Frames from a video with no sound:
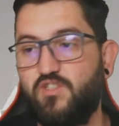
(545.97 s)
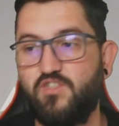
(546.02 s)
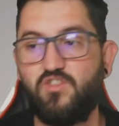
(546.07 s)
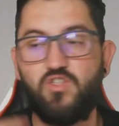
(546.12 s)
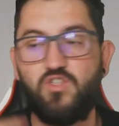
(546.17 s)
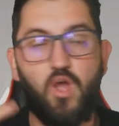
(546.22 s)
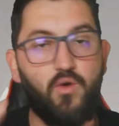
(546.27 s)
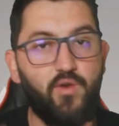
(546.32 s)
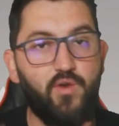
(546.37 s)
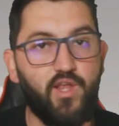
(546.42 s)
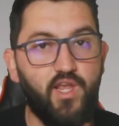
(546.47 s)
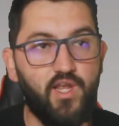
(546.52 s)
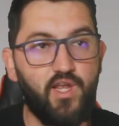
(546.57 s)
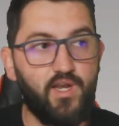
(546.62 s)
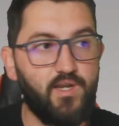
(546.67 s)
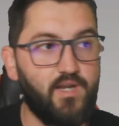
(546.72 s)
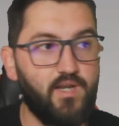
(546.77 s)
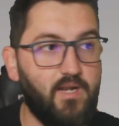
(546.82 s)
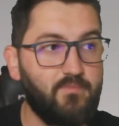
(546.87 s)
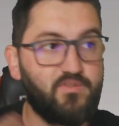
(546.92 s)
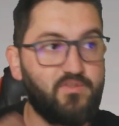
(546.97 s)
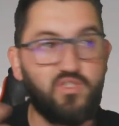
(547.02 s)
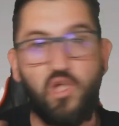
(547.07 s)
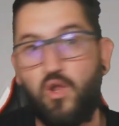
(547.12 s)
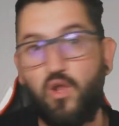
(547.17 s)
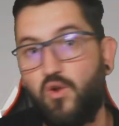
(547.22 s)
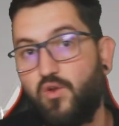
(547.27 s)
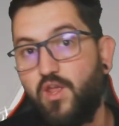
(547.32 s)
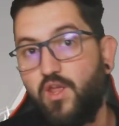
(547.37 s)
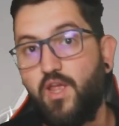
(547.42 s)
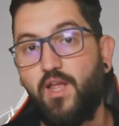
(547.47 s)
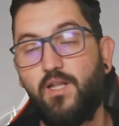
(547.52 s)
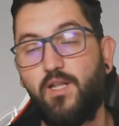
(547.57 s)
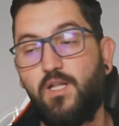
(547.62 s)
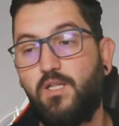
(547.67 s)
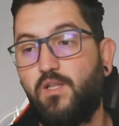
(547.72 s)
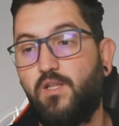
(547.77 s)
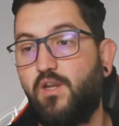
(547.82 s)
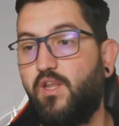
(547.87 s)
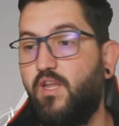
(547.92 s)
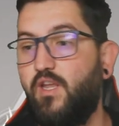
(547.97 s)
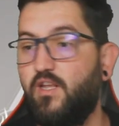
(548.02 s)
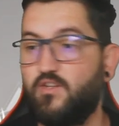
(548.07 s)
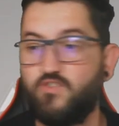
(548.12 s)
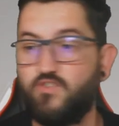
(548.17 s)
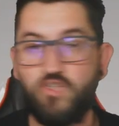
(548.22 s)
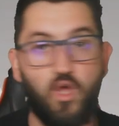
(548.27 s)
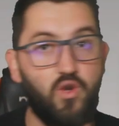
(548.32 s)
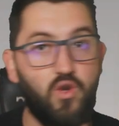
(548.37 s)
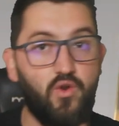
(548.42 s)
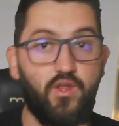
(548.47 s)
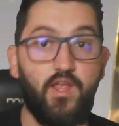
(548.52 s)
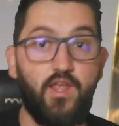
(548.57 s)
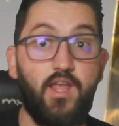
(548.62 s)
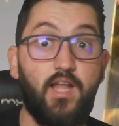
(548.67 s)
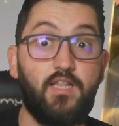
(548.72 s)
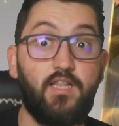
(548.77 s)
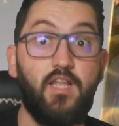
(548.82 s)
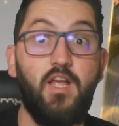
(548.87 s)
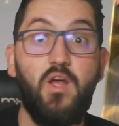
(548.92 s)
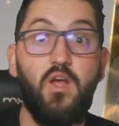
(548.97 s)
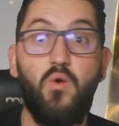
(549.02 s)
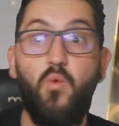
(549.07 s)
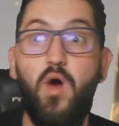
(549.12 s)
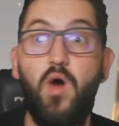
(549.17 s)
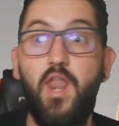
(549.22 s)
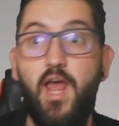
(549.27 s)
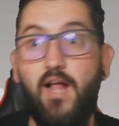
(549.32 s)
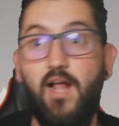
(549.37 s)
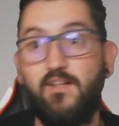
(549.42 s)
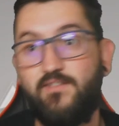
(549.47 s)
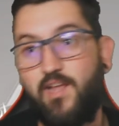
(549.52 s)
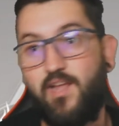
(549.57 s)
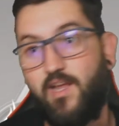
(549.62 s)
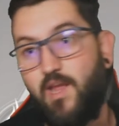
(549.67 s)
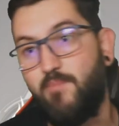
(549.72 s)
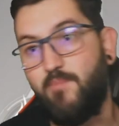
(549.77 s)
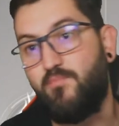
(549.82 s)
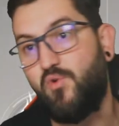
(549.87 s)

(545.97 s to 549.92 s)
and start regearing them, start looking at other gear, start looking at what else I can